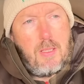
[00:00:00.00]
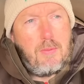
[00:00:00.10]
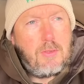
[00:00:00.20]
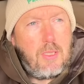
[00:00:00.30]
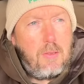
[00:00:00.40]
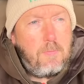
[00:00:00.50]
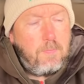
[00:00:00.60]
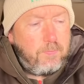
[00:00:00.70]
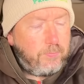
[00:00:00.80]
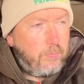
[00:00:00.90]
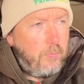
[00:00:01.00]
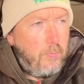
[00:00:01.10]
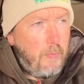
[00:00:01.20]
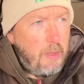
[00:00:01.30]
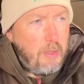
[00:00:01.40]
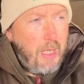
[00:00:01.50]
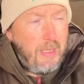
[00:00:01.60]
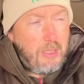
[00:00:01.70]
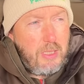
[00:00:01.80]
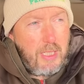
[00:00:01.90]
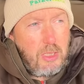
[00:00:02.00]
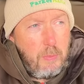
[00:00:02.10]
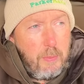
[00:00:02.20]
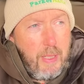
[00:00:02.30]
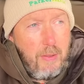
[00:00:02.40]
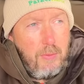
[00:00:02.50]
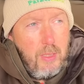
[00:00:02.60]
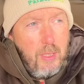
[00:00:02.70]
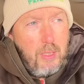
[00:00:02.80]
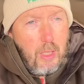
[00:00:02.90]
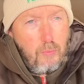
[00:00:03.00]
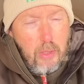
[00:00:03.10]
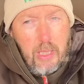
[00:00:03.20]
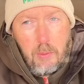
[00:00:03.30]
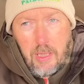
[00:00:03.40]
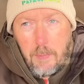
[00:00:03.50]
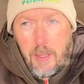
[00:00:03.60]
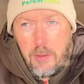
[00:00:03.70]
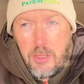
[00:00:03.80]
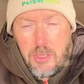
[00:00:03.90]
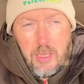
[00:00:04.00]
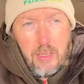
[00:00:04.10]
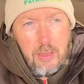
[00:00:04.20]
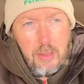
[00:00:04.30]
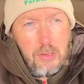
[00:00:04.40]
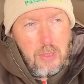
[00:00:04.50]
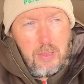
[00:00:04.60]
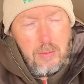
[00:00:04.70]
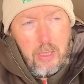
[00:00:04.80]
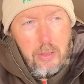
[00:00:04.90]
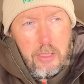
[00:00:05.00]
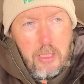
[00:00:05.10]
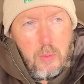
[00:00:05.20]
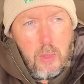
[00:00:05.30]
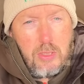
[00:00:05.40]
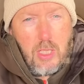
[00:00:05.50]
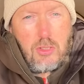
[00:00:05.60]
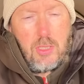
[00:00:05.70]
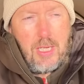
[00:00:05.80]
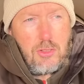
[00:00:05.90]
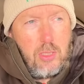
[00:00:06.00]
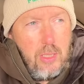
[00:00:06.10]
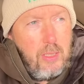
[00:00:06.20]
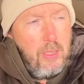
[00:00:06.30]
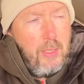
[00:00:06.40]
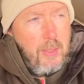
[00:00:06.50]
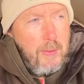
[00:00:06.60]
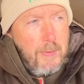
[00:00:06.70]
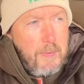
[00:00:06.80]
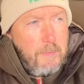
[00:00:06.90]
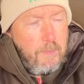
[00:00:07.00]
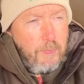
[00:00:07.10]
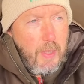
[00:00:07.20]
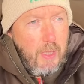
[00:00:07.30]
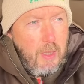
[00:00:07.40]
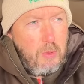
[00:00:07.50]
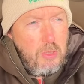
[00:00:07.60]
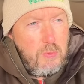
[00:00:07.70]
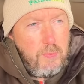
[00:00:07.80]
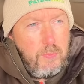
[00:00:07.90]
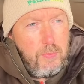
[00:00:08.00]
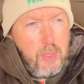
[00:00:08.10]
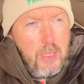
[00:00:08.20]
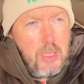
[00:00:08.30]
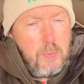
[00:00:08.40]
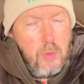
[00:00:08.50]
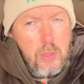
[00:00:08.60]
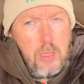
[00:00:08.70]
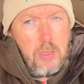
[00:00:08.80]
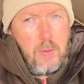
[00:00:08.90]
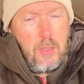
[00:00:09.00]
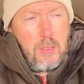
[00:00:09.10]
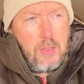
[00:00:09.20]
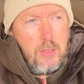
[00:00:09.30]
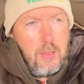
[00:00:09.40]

So yeah, that's the next time I'll be out. I really want to get back on the syndicate, because I only did the 1 session last year, which is pretty disappointing, to be honest.